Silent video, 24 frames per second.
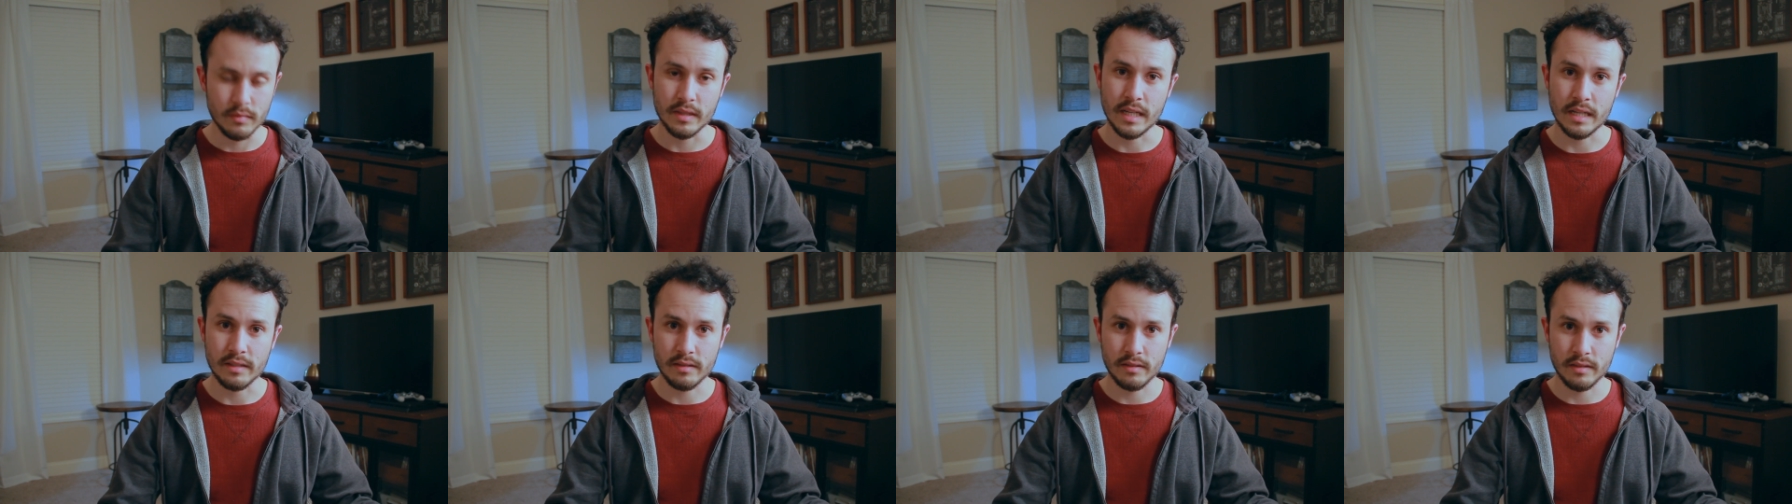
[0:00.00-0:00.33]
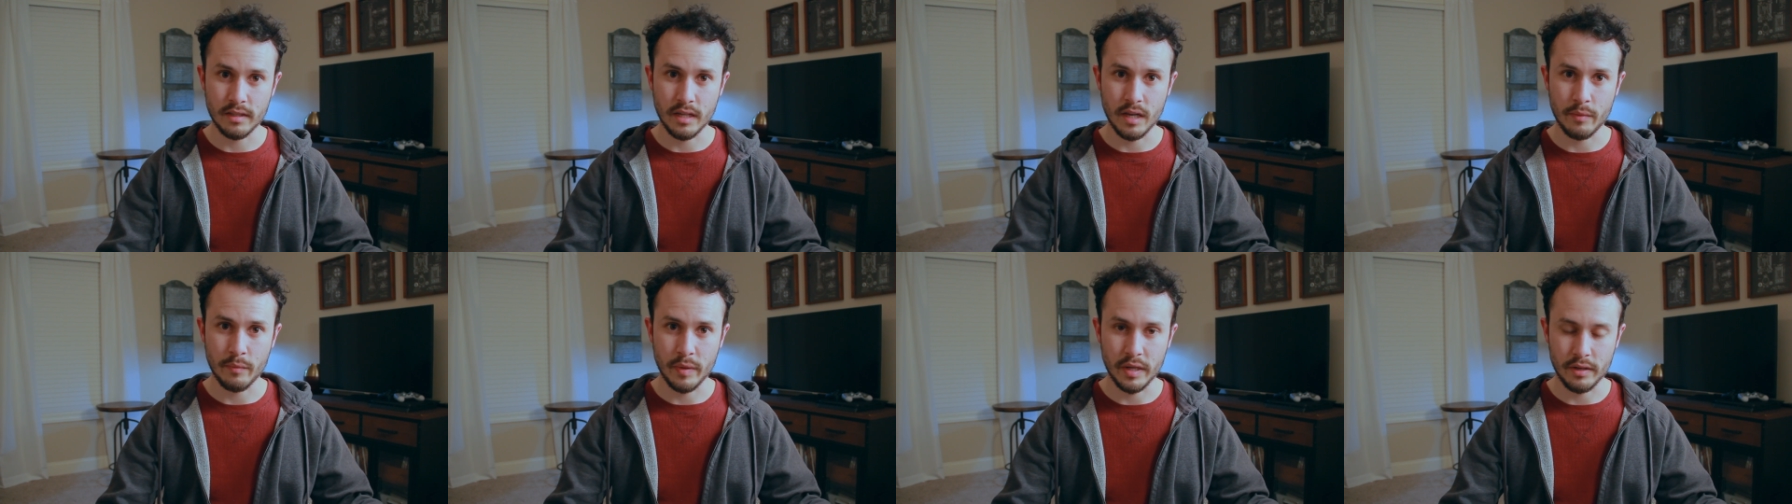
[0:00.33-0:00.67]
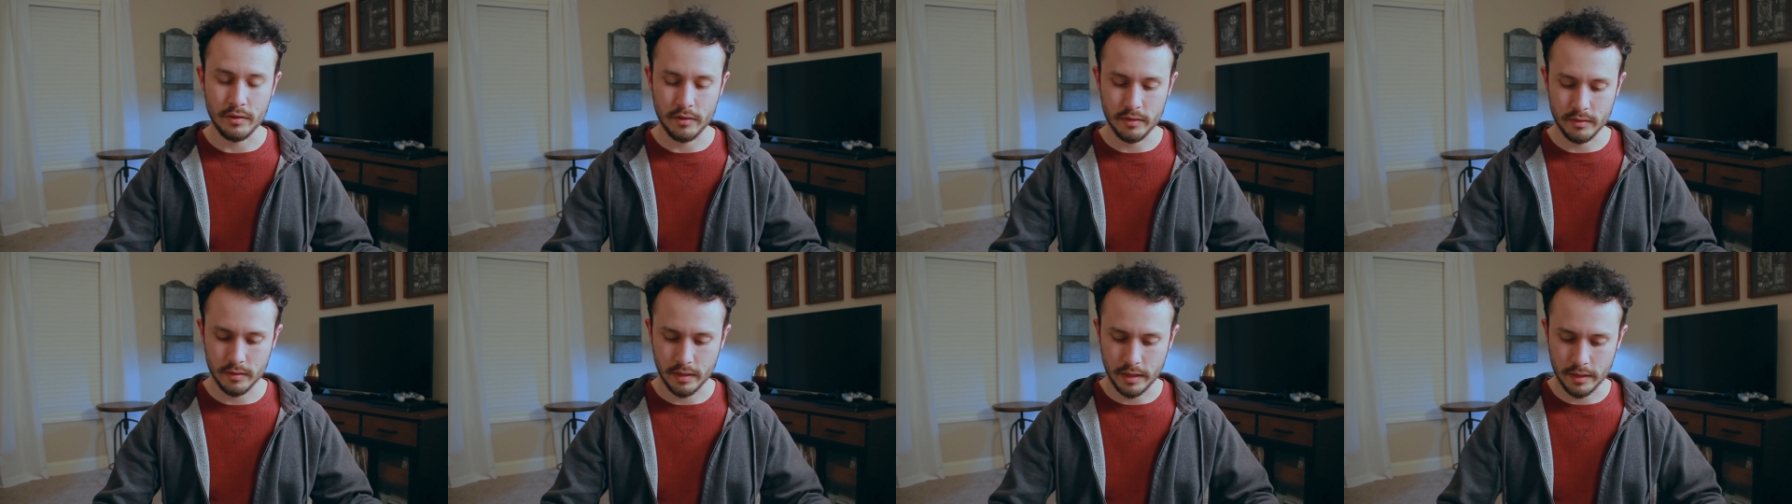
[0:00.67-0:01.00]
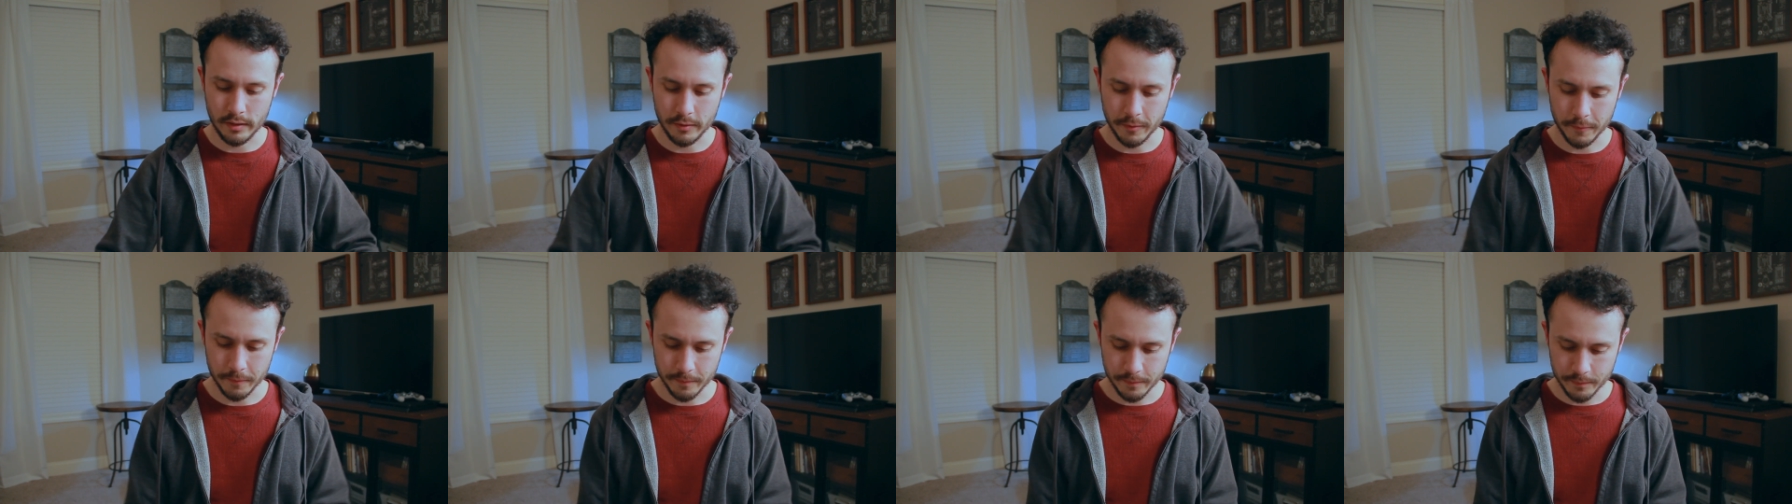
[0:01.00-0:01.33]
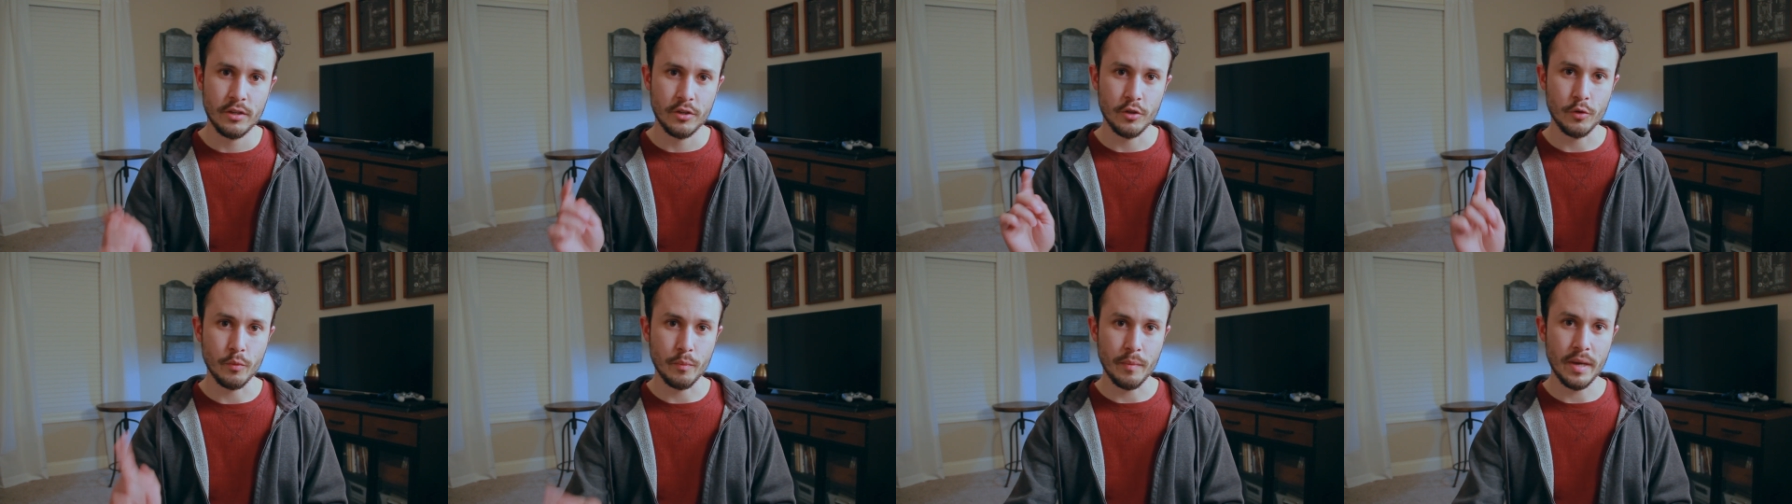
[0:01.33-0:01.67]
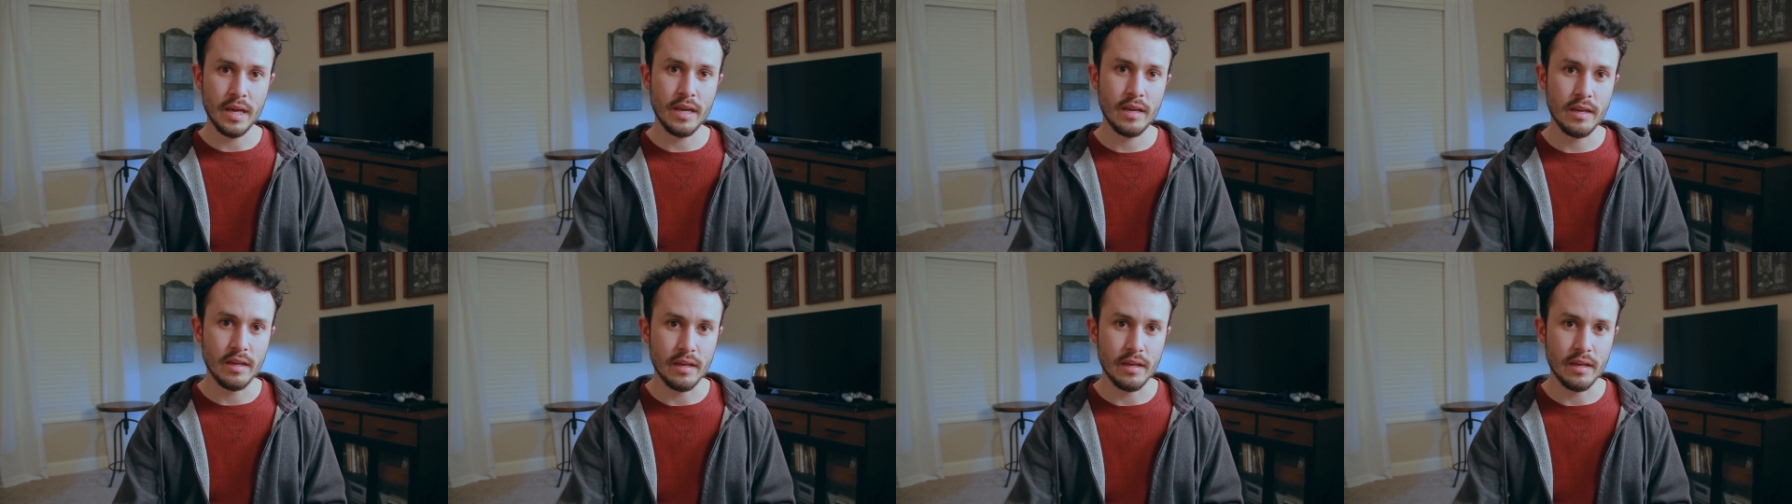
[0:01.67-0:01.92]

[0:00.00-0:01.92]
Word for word: That's the up enter cycle. You may